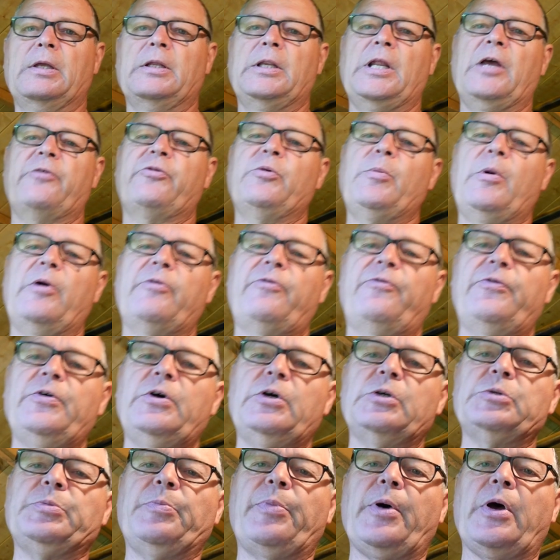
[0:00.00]
Now for my
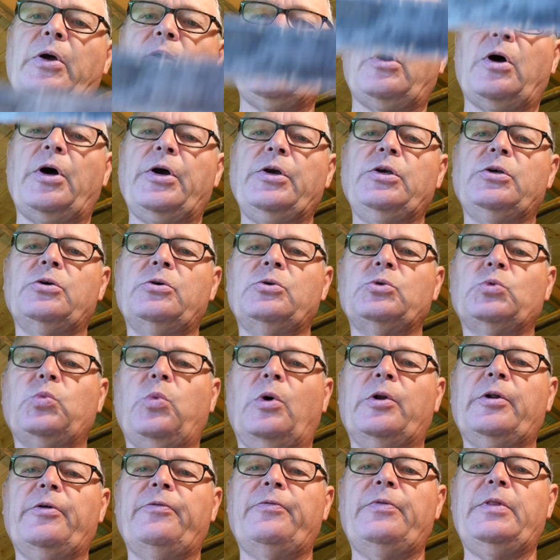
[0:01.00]
first bow, I use
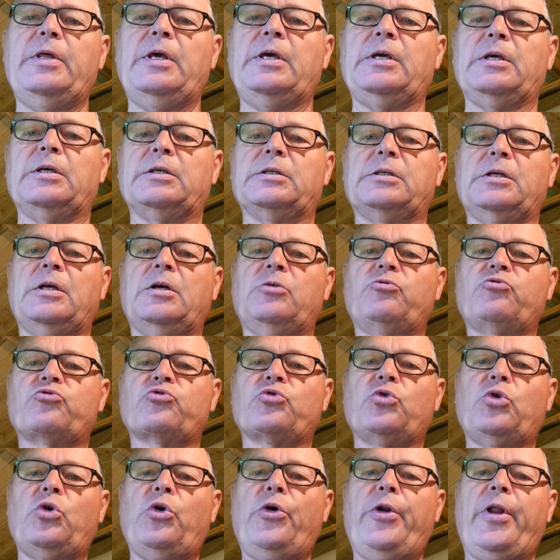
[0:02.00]
one of these, a
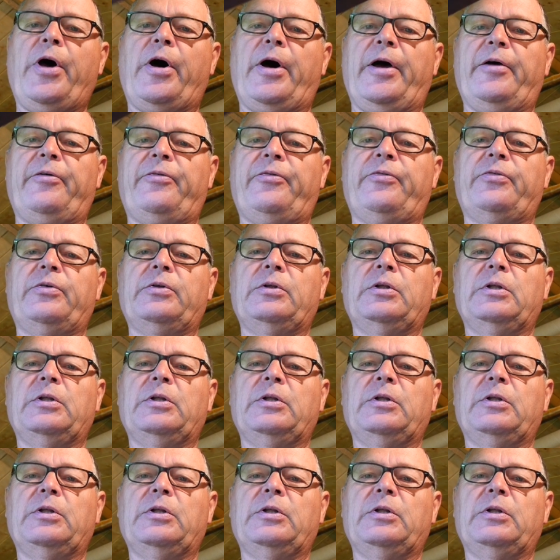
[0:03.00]
draw knife.